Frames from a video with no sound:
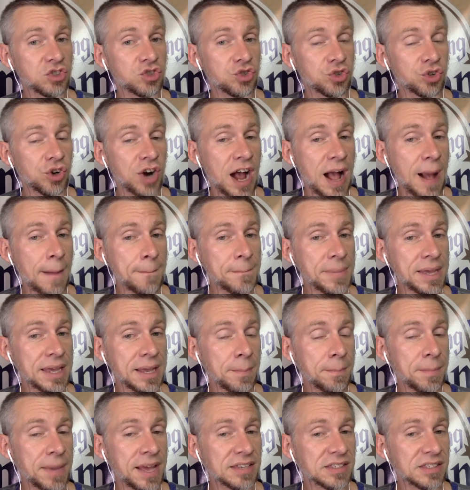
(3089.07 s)
drop me a
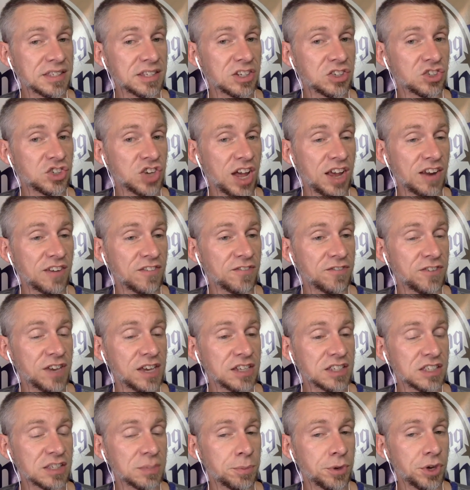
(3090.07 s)
message on
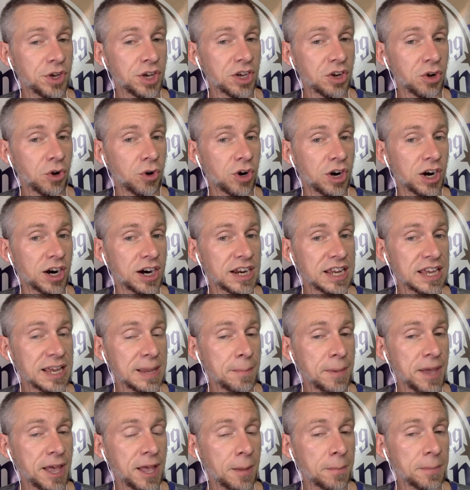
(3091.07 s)
Facebook or
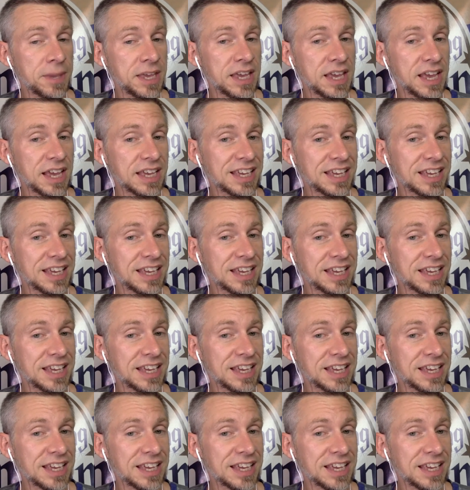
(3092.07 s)
email me,